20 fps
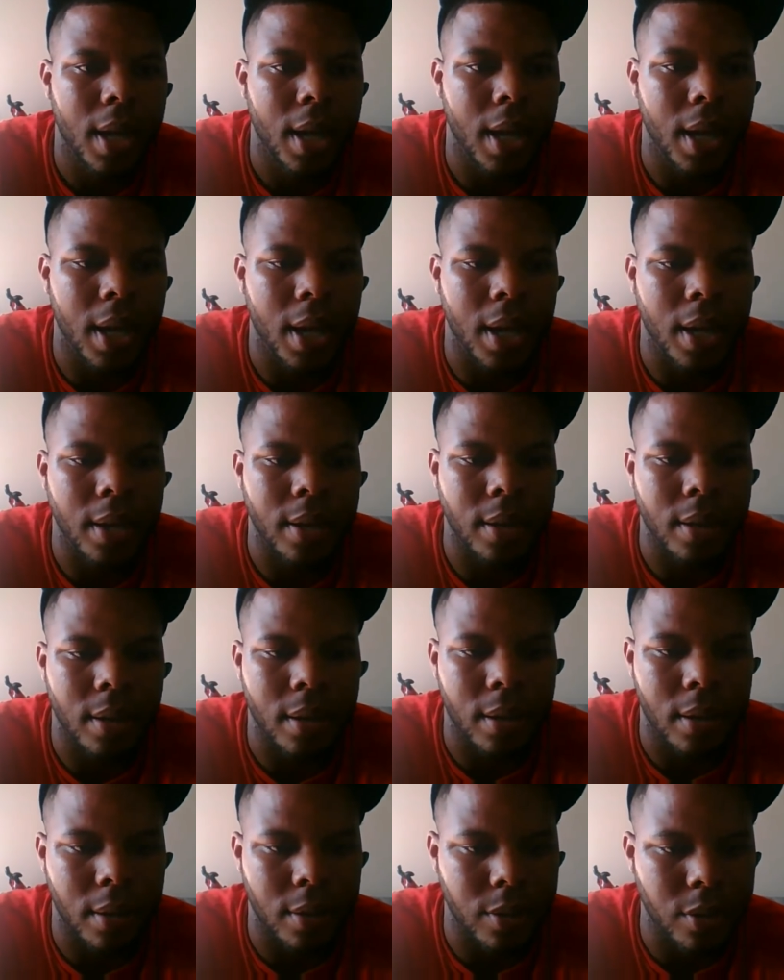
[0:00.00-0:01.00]
And
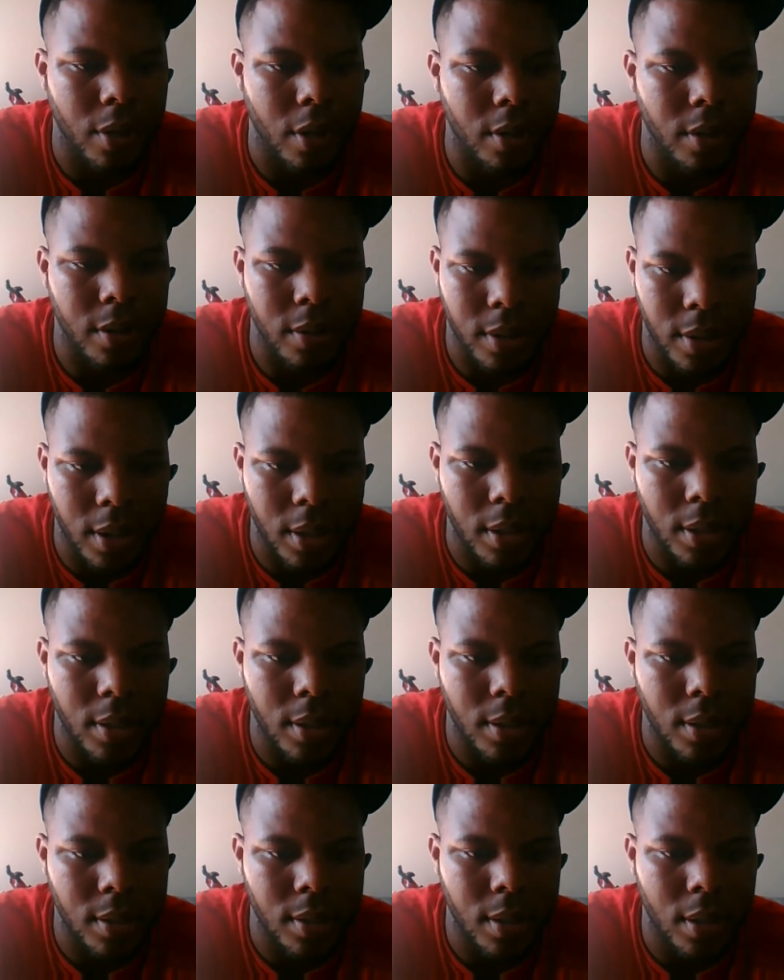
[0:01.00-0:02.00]
the Chargers didn't.
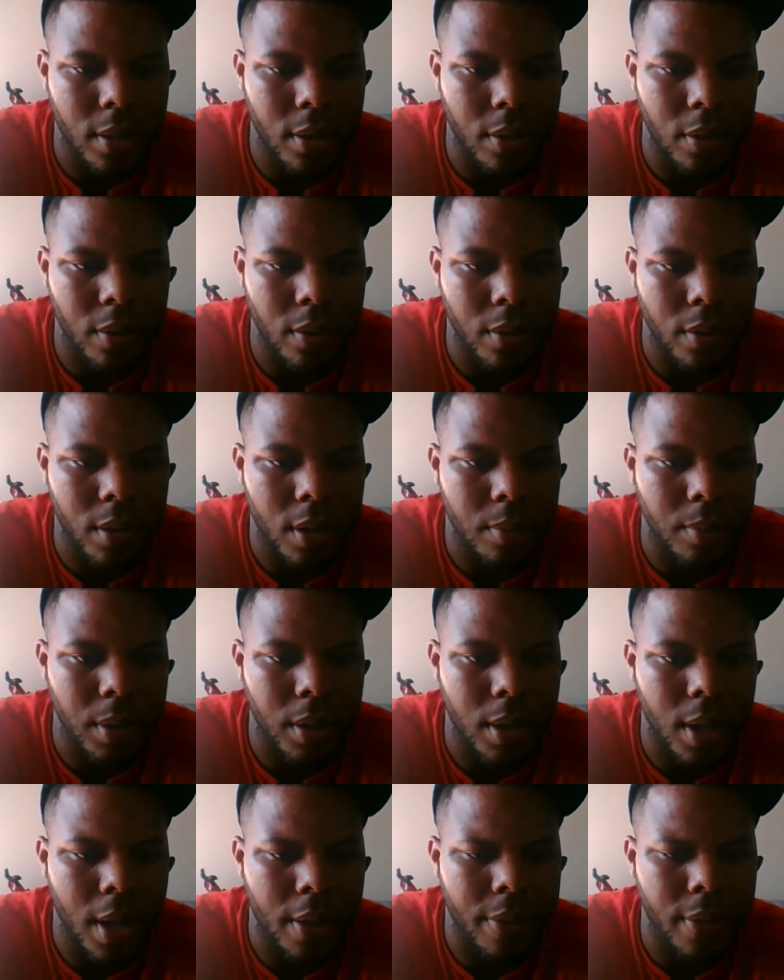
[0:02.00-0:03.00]
So, I
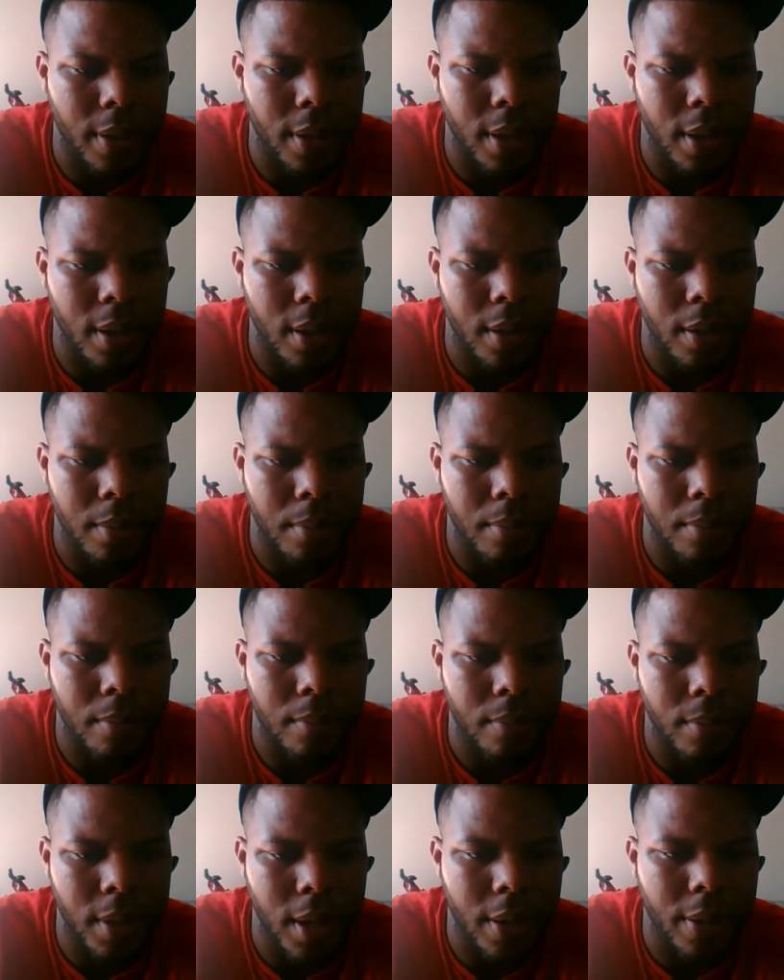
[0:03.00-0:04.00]
mean, I think,
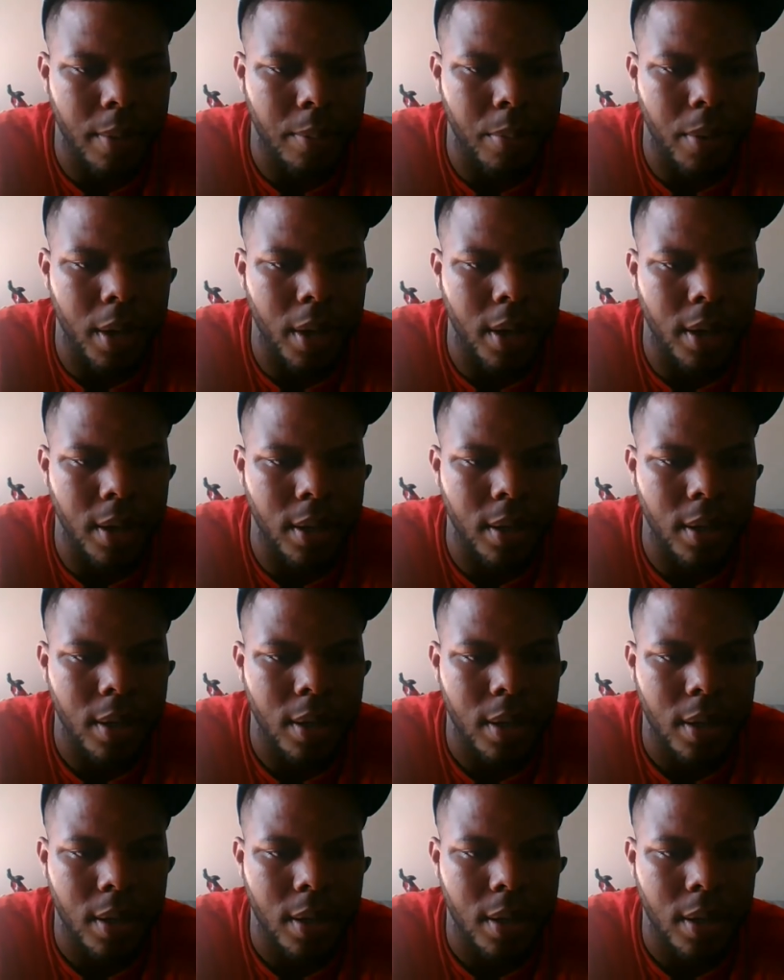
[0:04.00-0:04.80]
they punted.